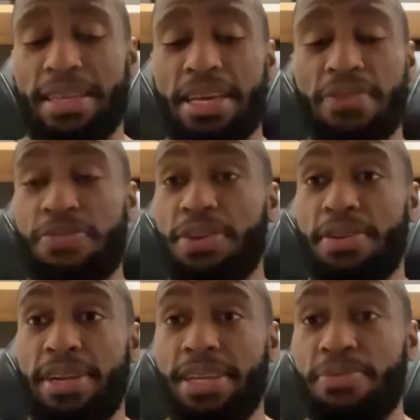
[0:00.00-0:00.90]
if there
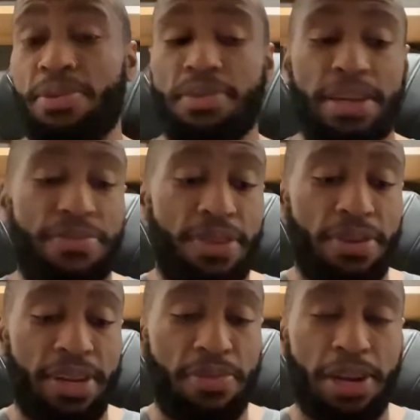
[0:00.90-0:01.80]
are any
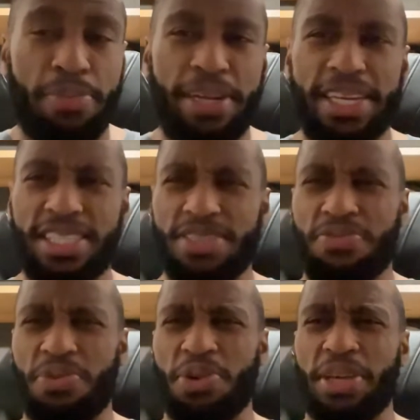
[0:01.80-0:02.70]
recommendations
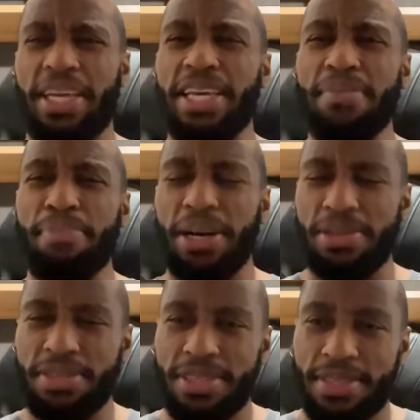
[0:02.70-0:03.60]
for gi
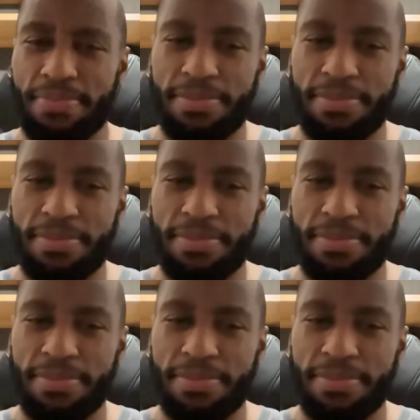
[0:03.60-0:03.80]
belts,